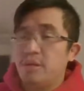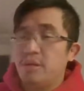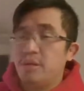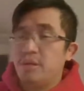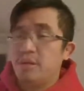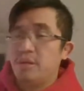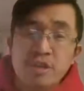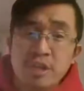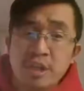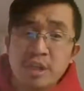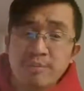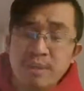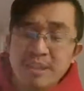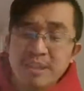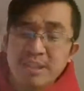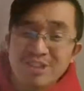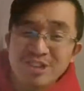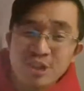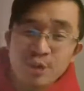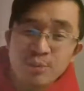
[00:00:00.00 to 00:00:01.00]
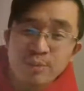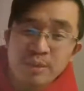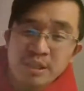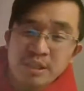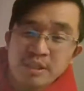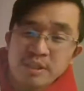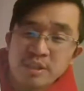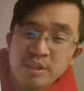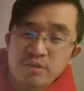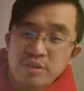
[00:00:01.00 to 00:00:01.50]
Oh man, there's going to be
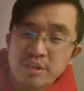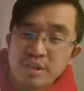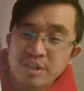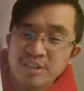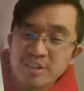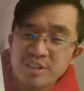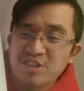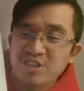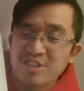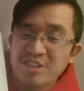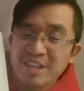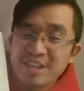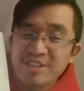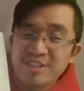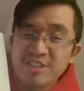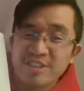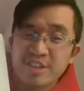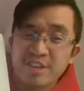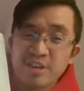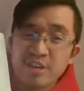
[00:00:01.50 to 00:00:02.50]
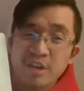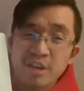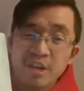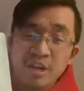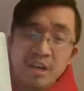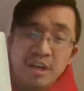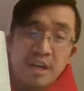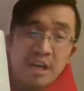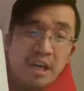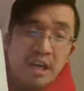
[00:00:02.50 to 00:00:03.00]
so many teachers next
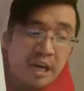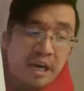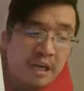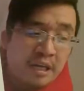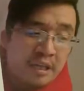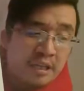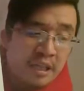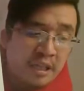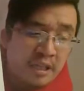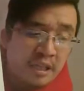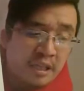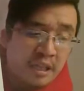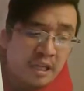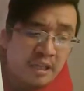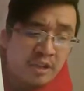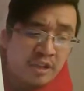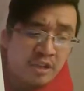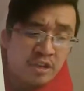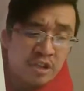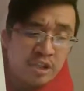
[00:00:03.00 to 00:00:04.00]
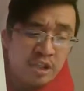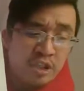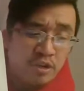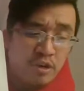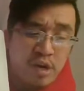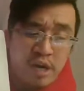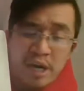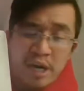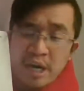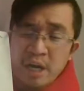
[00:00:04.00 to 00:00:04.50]
year. And they're still
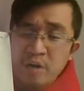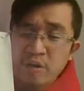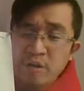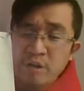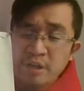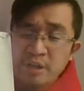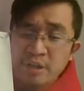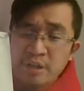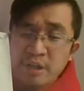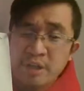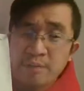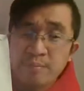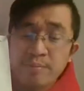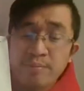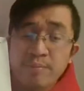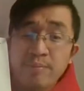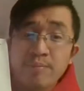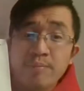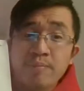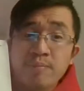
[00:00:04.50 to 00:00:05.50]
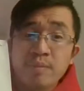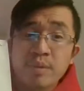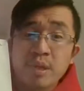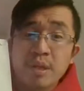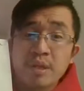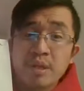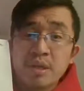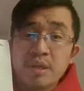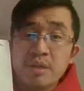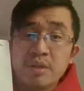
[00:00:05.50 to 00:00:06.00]
hiring
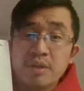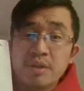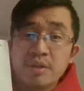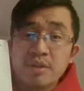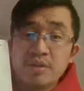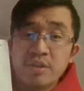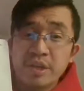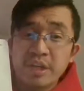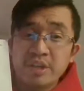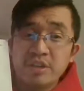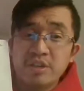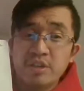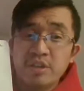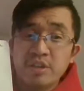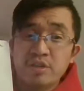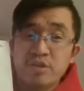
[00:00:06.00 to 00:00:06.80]
teachers for like